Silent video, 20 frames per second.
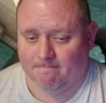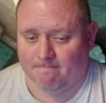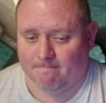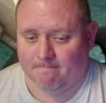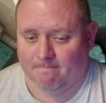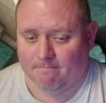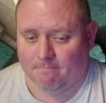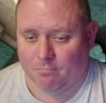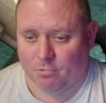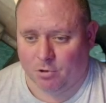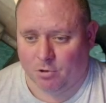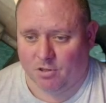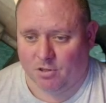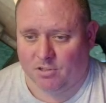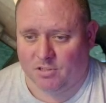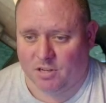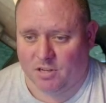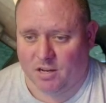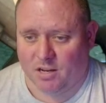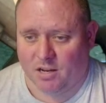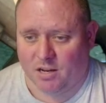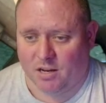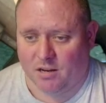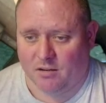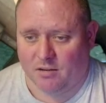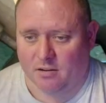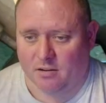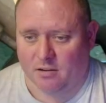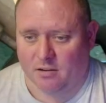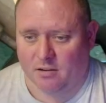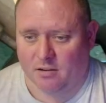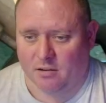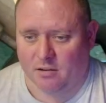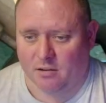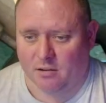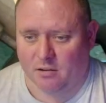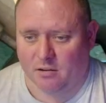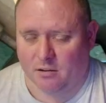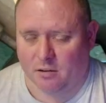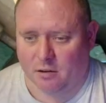We're going to start
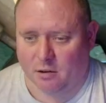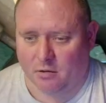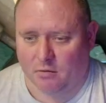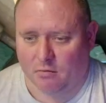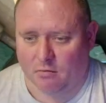low.